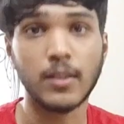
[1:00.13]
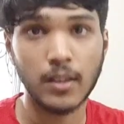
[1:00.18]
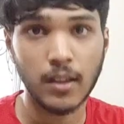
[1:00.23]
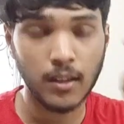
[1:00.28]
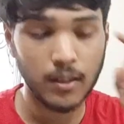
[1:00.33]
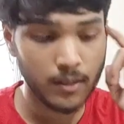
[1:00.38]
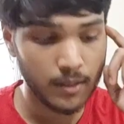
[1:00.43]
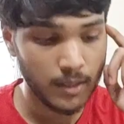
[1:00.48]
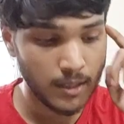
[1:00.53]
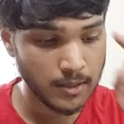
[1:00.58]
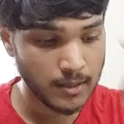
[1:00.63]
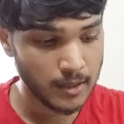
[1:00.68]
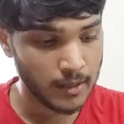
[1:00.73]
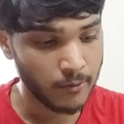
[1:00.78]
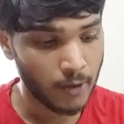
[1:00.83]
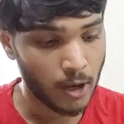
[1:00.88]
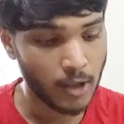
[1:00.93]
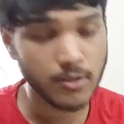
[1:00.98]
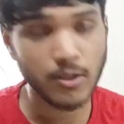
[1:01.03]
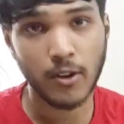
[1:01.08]
This
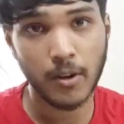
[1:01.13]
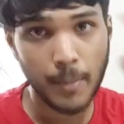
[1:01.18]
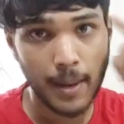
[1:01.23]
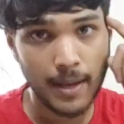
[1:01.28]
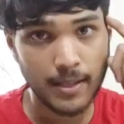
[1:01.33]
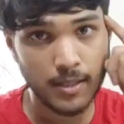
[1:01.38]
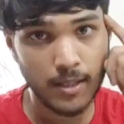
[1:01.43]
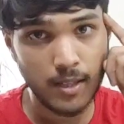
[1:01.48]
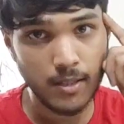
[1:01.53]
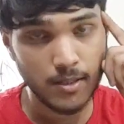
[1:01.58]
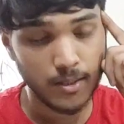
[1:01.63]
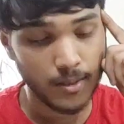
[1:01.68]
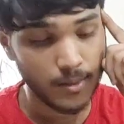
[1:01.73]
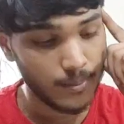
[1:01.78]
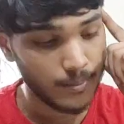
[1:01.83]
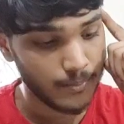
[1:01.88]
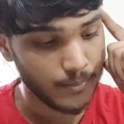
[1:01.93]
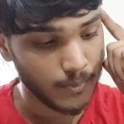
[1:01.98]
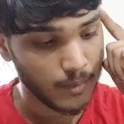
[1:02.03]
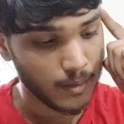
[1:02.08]
involves your imagination
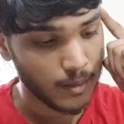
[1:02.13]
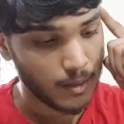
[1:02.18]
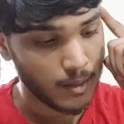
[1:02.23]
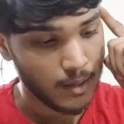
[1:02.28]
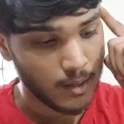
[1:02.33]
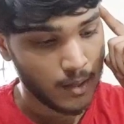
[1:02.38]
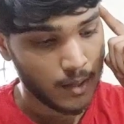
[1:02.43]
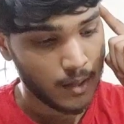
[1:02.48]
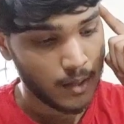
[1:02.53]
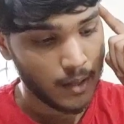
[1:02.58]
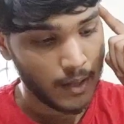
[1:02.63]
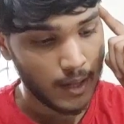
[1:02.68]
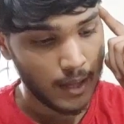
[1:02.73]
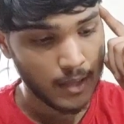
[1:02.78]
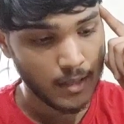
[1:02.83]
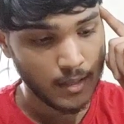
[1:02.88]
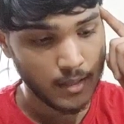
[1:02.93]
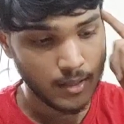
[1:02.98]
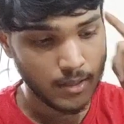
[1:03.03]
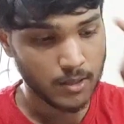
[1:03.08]

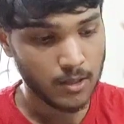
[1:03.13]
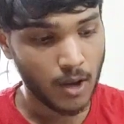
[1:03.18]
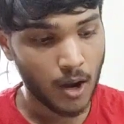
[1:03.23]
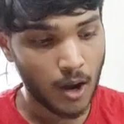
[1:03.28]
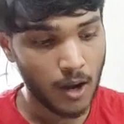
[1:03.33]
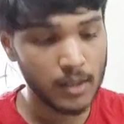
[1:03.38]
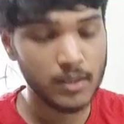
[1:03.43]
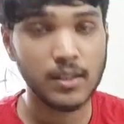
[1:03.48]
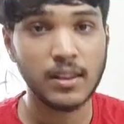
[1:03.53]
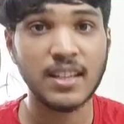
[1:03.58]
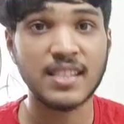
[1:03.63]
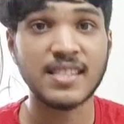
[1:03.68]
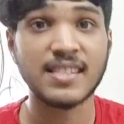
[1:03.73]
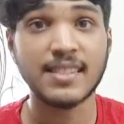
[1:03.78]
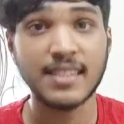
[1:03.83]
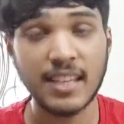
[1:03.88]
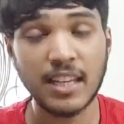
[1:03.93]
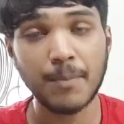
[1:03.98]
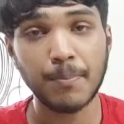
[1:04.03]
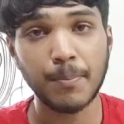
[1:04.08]
and it's called the
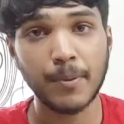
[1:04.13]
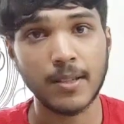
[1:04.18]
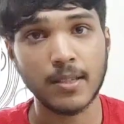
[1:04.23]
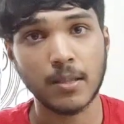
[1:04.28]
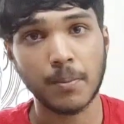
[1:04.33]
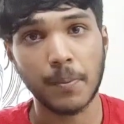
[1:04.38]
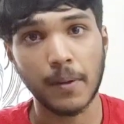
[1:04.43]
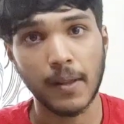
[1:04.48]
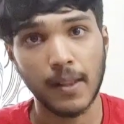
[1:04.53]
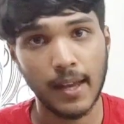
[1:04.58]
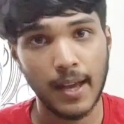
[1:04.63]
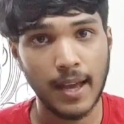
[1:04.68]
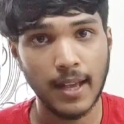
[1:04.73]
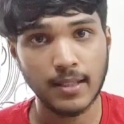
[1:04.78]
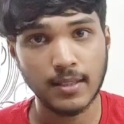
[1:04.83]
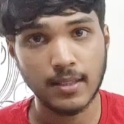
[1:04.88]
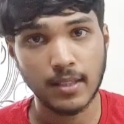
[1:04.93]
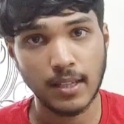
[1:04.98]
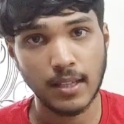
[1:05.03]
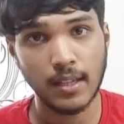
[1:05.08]
C principle,
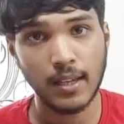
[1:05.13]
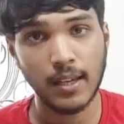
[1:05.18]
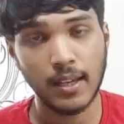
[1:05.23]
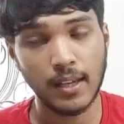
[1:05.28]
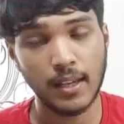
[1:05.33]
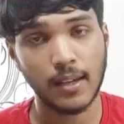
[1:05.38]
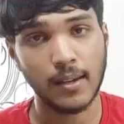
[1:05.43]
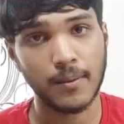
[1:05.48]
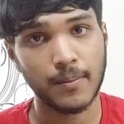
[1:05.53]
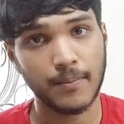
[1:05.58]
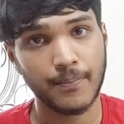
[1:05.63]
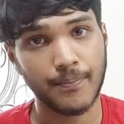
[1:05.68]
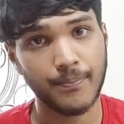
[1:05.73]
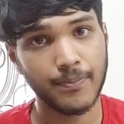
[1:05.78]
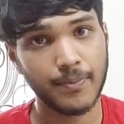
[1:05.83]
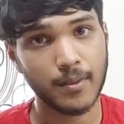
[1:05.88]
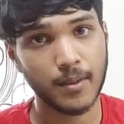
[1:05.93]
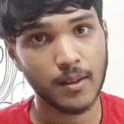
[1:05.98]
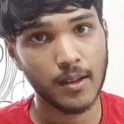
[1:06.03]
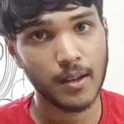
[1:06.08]
S-E-E.
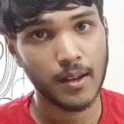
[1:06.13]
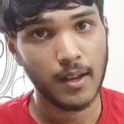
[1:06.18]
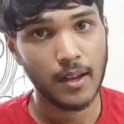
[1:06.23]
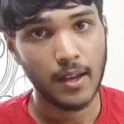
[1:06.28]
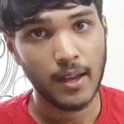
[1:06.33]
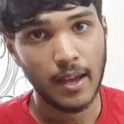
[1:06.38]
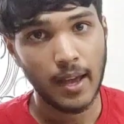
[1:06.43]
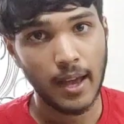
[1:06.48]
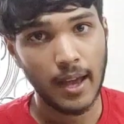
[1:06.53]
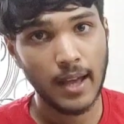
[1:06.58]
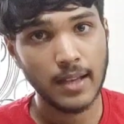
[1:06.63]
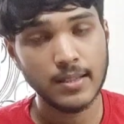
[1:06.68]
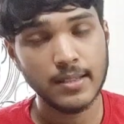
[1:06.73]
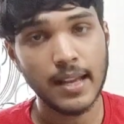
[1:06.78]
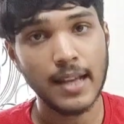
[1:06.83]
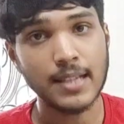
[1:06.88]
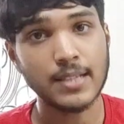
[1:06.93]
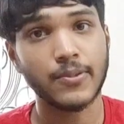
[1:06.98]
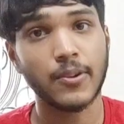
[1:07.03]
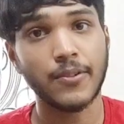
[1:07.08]
S
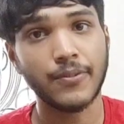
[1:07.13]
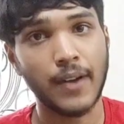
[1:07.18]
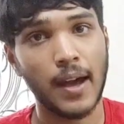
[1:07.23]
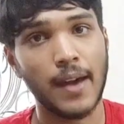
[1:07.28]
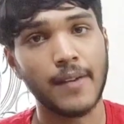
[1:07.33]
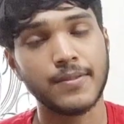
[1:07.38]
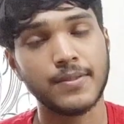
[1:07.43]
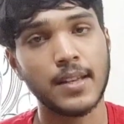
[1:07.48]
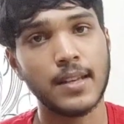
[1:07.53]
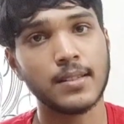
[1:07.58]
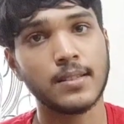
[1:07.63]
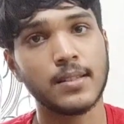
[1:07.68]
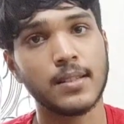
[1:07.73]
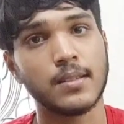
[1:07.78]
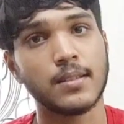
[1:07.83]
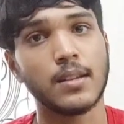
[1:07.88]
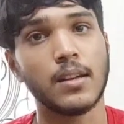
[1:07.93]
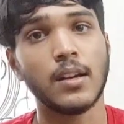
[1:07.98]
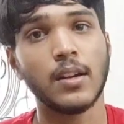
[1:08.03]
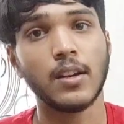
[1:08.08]
stands for 5
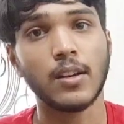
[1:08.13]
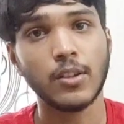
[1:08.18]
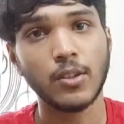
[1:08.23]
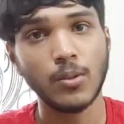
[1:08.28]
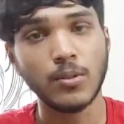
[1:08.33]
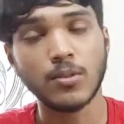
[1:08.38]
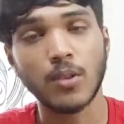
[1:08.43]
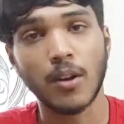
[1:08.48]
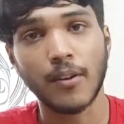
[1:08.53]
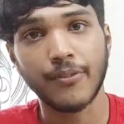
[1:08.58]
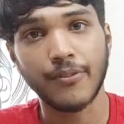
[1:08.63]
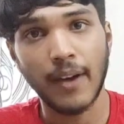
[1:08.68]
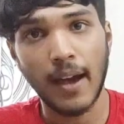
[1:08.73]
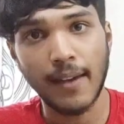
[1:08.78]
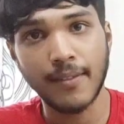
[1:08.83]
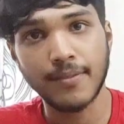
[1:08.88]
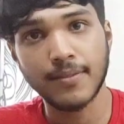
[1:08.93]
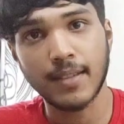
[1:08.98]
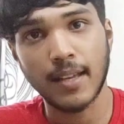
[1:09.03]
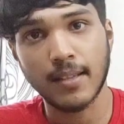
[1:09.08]
senses. Use your
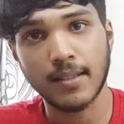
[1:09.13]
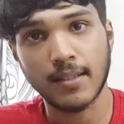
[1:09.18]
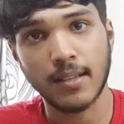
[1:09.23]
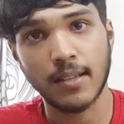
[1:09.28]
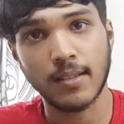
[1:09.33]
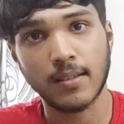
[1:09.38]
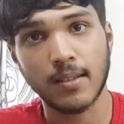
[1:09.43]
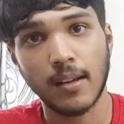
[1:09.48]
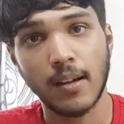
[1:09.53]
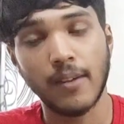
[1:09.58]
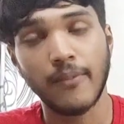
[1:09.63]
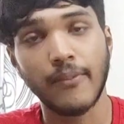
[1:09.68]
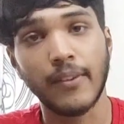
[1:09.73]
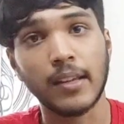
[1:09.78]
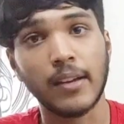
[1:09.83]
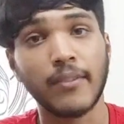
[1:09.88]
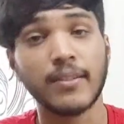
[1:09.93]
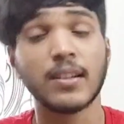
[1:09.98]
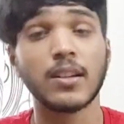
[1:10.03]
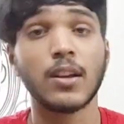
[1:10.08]
5 senses
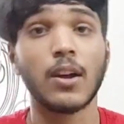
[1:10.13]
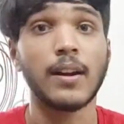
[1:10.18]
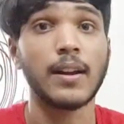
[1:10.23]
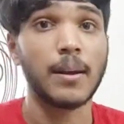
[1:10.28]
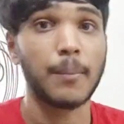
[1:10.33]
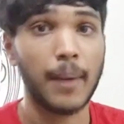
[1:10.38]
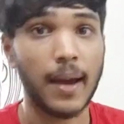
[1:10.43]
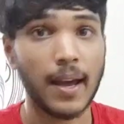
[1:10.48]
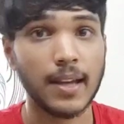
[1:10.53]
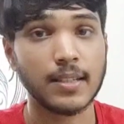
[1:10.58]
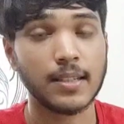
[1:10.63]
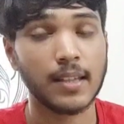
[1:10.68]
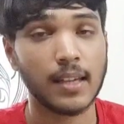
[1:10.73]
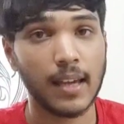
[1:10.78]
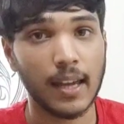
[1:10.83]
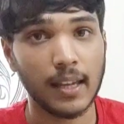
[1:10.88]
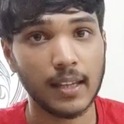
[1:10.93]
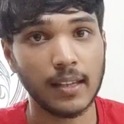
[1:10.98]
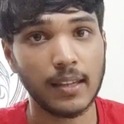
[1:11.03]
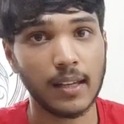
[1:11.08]
whenever you're
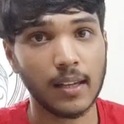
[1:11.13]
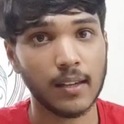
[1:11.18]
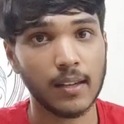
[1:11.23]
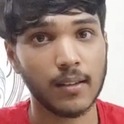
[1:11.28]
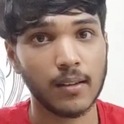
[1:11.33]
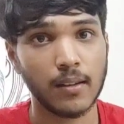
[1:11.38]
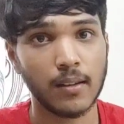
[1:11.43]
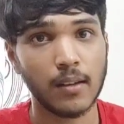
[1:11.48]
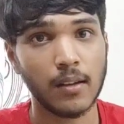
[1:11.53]
imagining anything.